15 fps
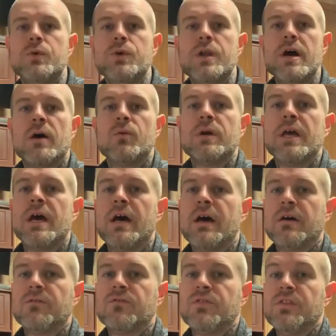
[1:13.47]
Now we
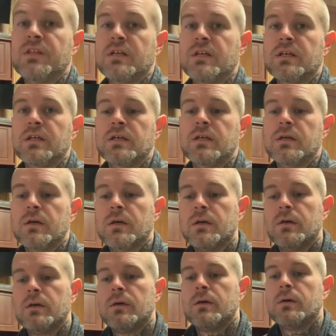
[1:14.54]
have the
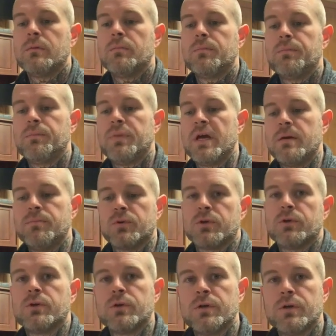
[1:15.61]

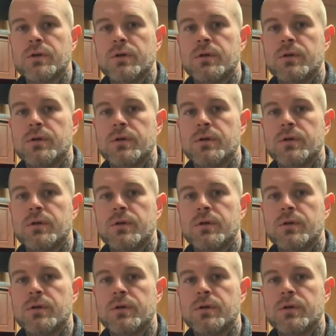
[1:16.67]
paper